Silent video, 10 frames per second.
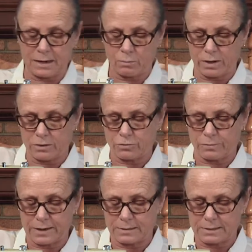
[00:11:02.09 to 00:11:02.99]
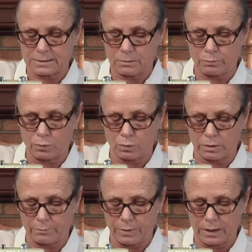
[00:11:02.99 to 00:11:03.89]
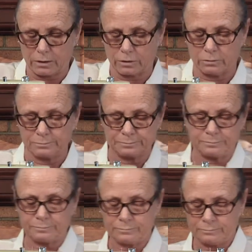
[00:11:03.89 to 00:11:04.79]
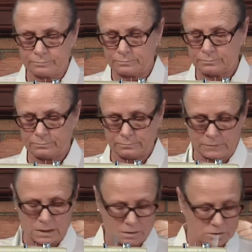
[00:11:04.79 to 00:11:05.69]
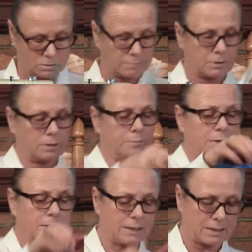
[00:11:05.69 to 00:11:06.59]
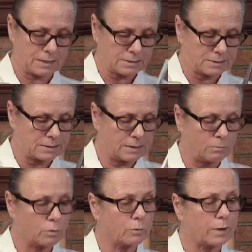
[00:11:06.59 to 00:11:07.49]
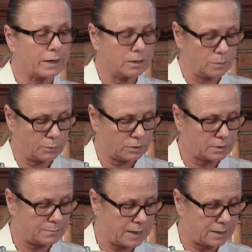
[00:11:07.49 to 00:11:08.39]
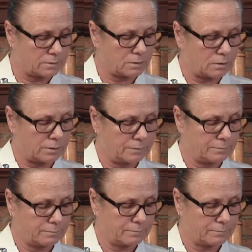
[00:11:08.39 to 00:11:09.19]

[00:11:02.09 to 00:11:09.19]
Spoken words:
that way the thread doesn't pull and pucker. So I'm clipping these, and then we're ready to put the band on.